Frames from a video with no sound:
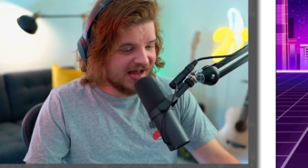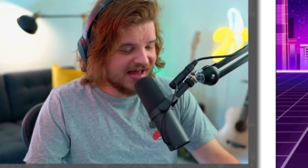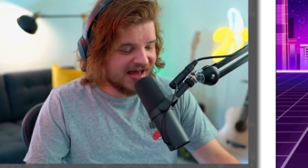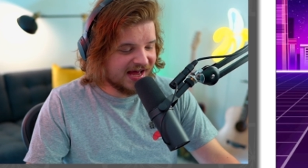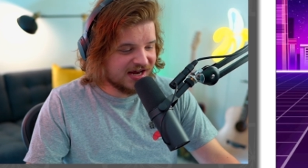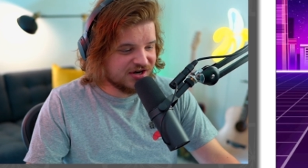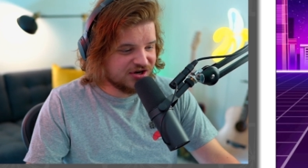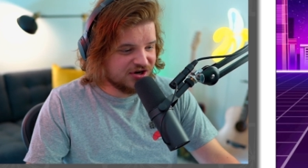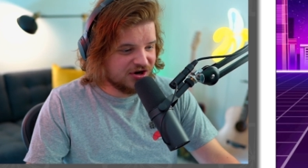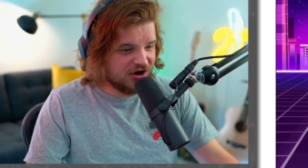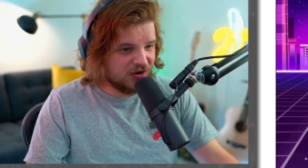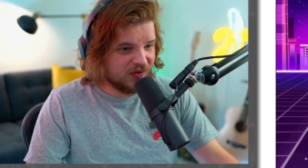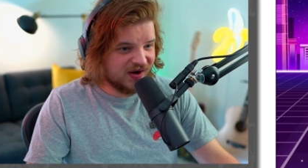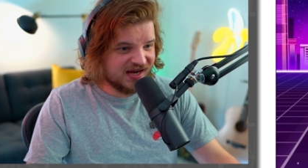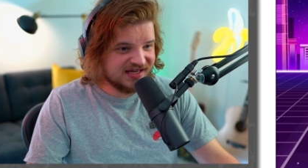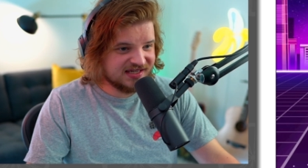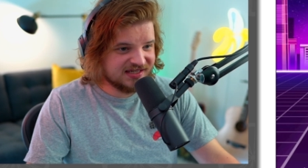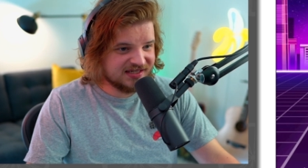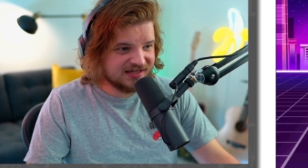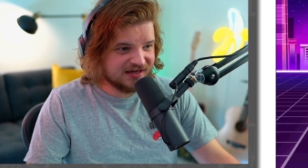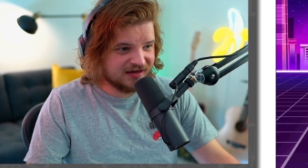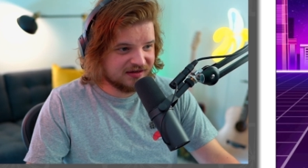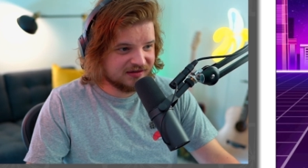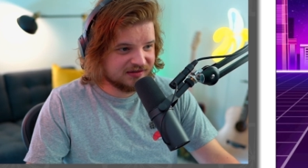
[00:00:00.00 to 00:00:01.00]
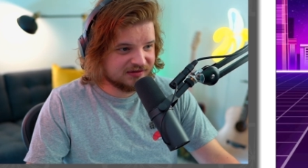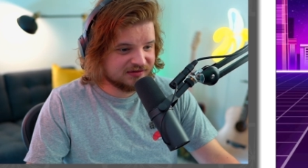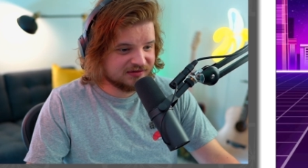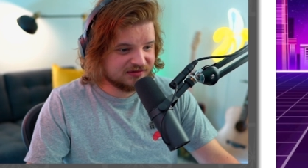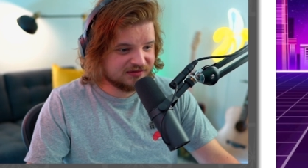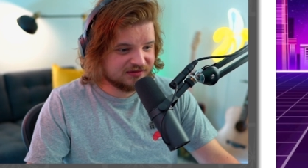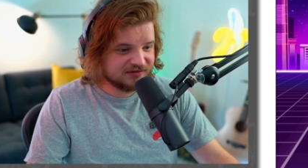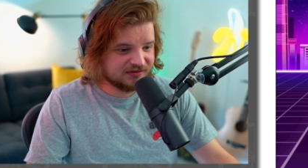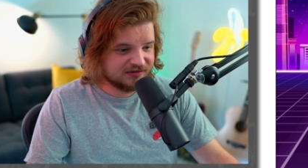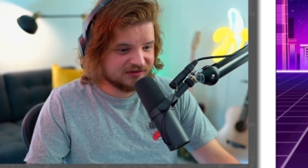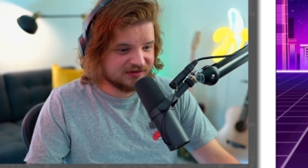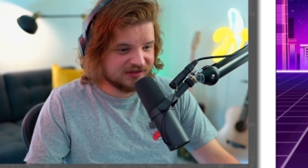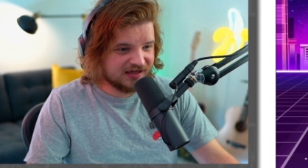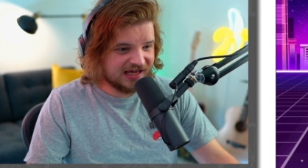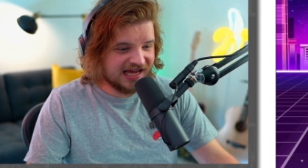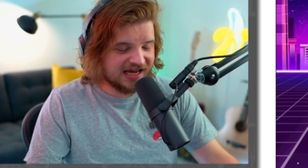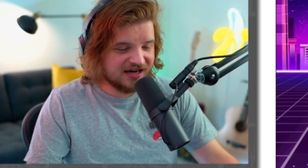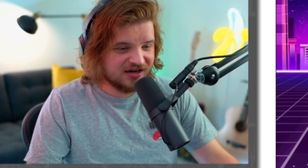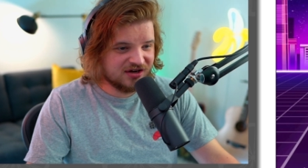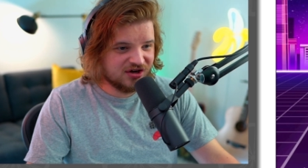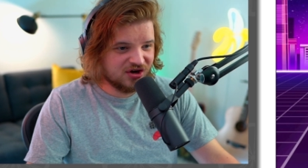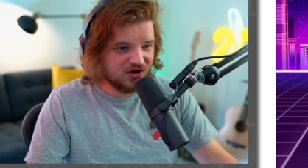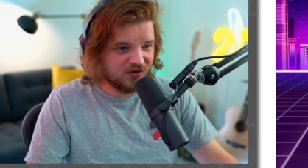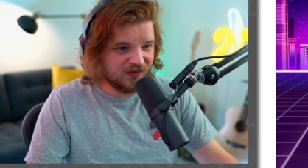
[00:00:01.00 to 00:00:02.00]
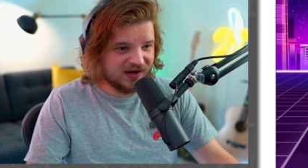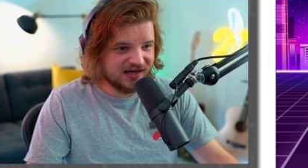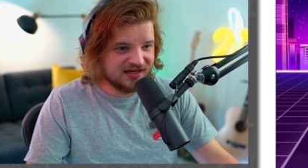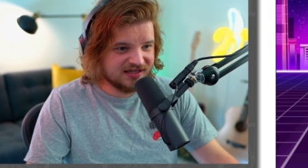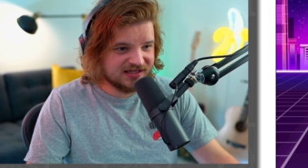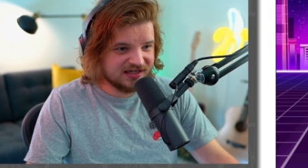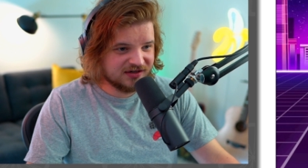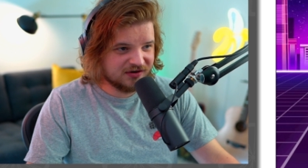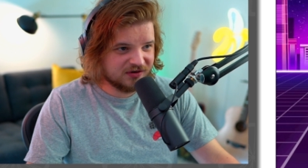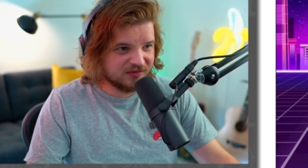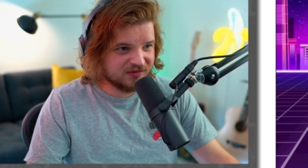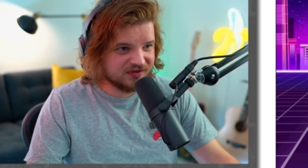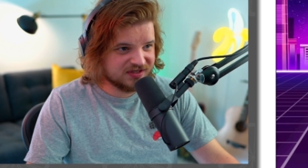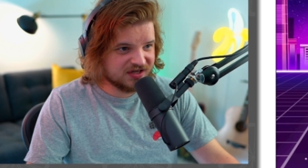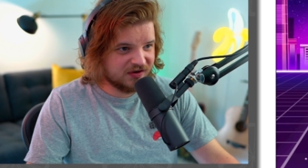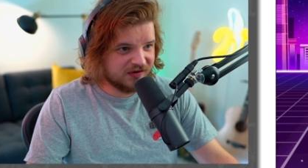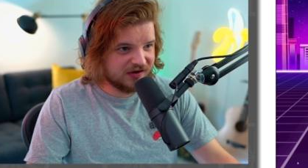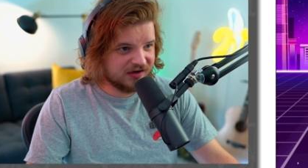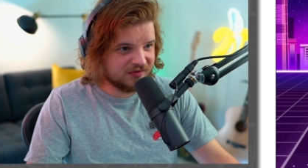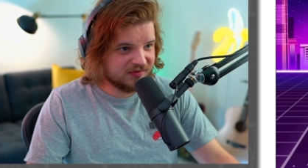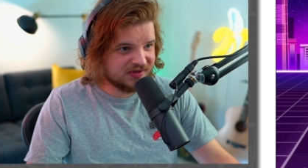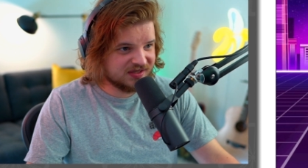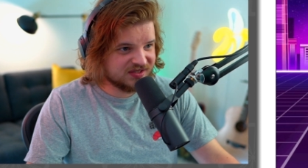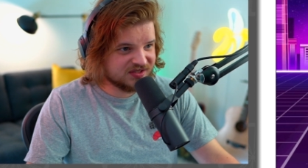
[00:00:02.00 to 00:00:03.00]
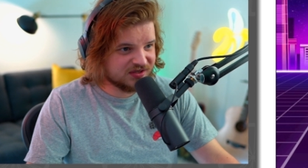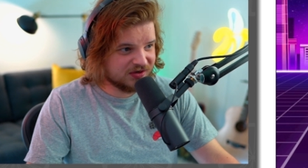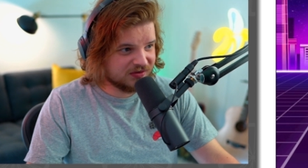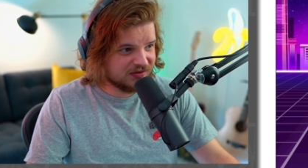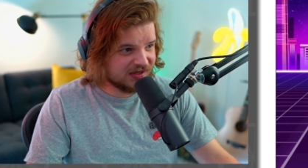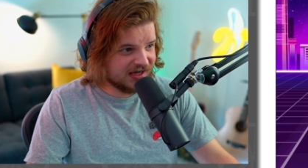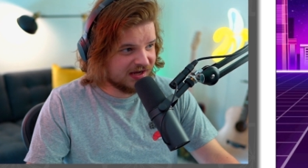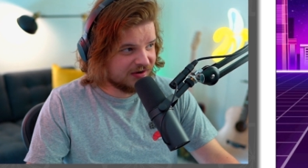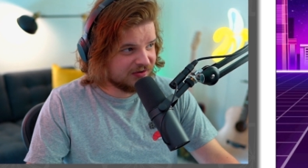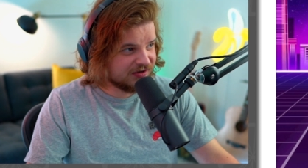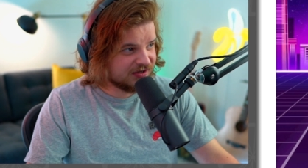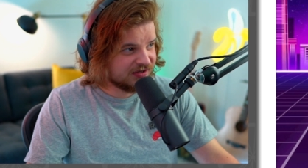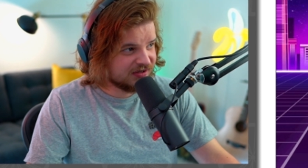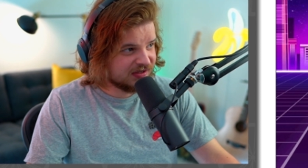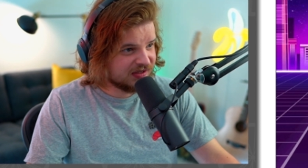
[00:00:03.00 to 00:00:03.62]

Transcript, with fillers: I had no idea. I had no idea it was going to be so loud.